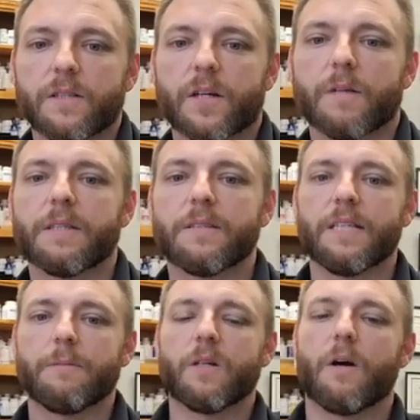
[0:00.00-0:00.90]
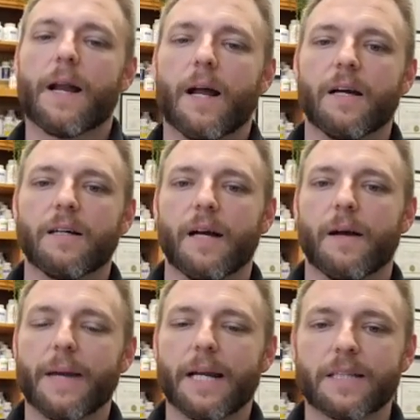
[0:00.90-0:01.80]
Derm doesn't seem to know how
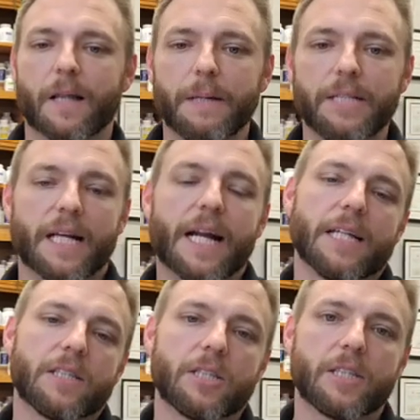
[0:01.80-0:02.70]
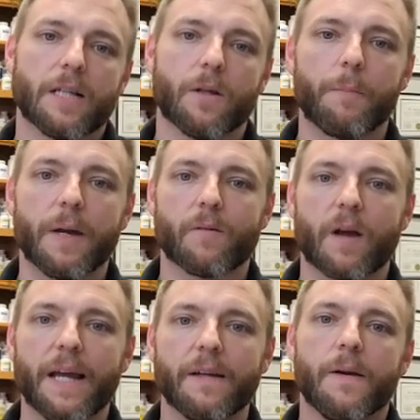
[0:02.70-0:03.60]
to manage alopecia. I kind of touched on it a little bit,
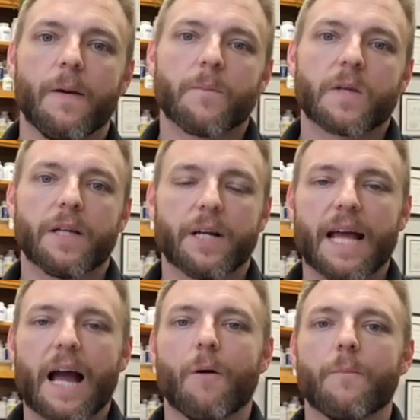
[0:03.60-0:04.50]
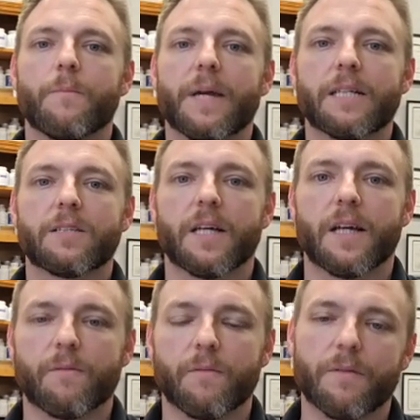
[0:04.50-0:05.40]
right? Clear it out, manage the
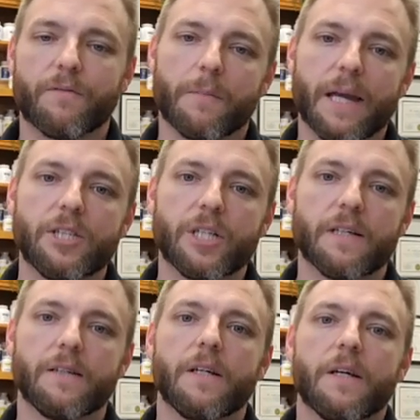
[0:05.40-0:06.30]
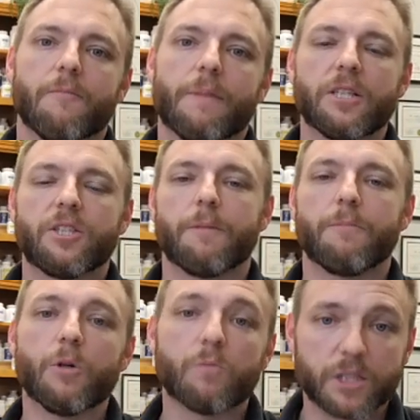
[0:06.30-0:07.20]
inflammation, manage the
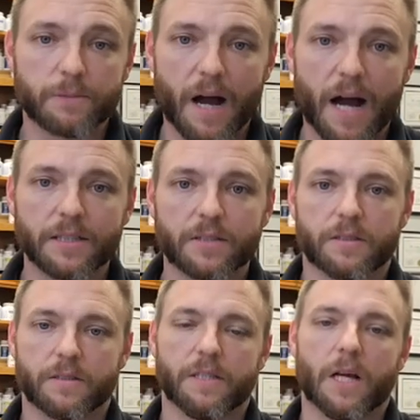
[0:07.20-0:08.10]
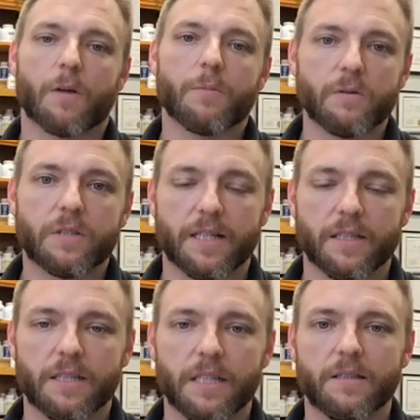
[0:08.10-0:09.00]
immune response, the autoimmune
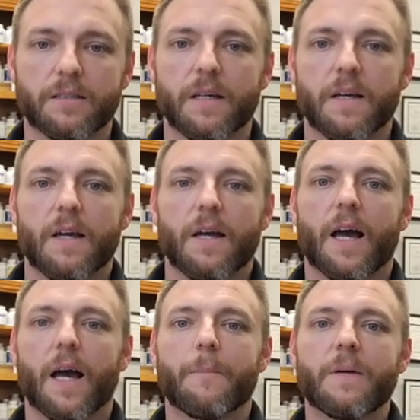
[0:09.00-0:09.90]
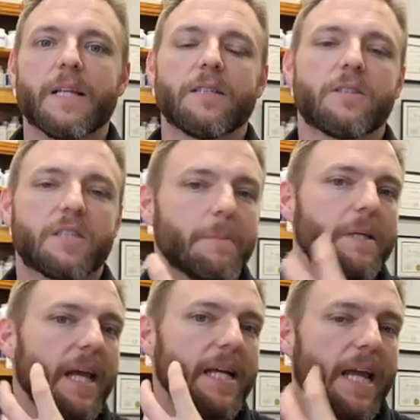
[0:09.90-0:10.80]
tendencies, and then
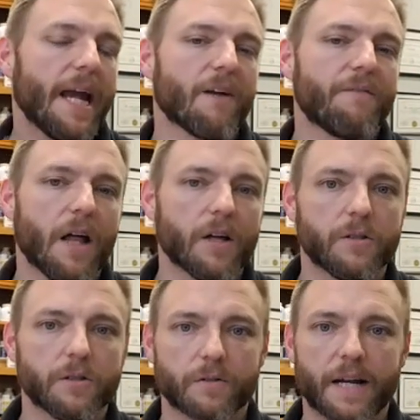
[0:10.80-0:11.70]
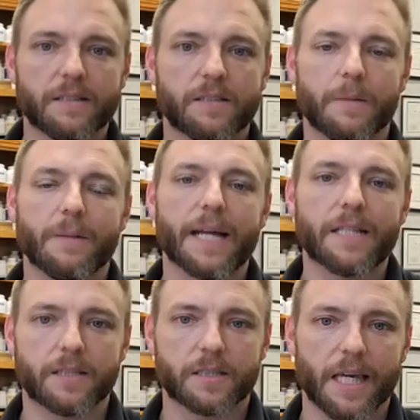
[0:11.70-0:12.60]
stimulate the hair follicles, right? Stimulate
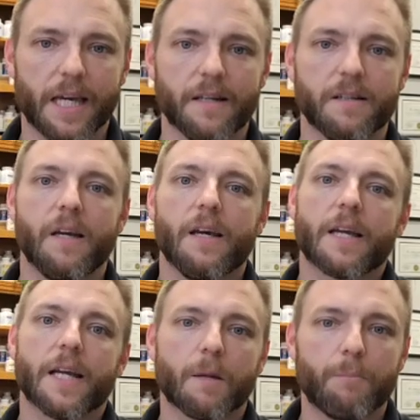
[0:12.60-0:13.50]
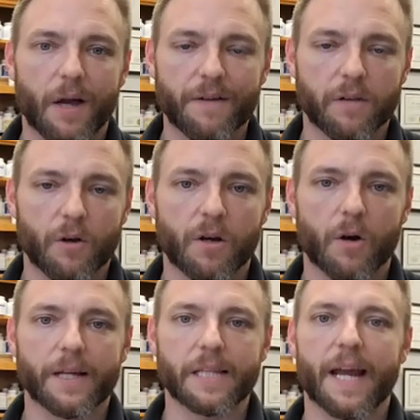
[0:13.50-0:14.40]
the skin, get the blood flow
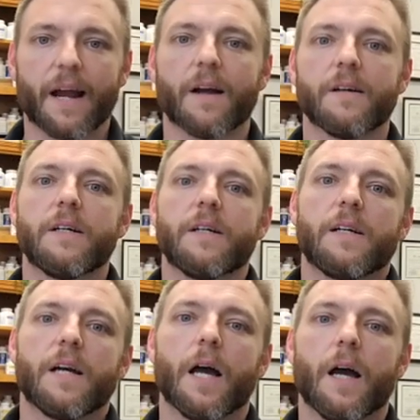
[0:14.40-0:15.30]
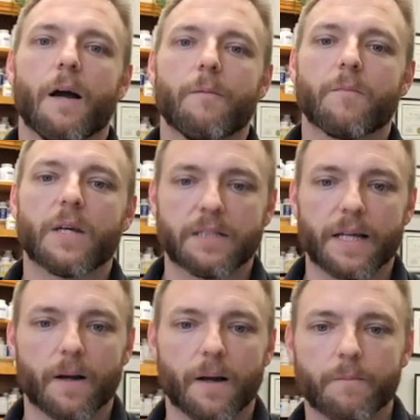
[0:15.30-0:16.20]
going there,
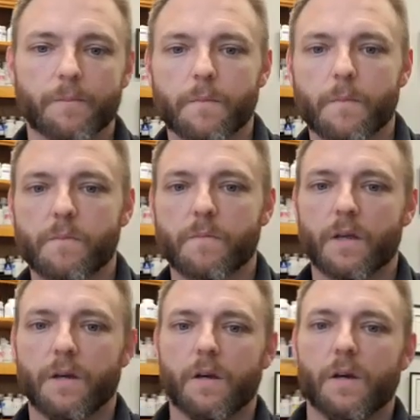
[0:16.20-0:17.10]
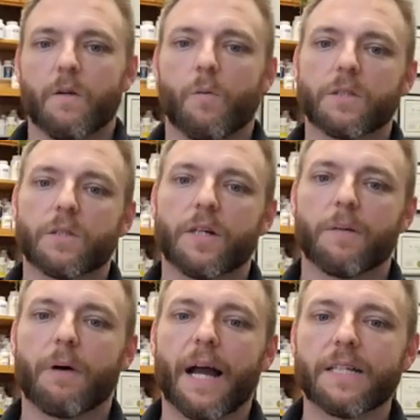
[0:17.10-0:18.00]
etc. What's a
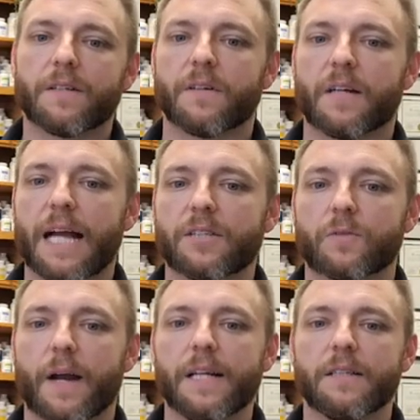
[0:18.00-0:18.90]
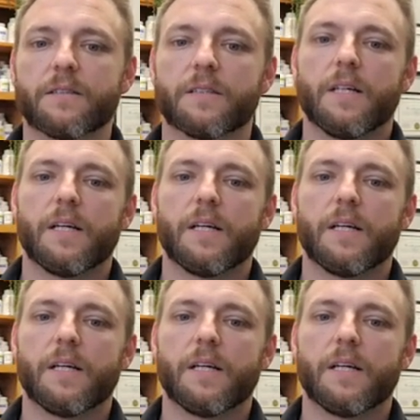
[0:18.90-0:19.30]
good binder for gastritis?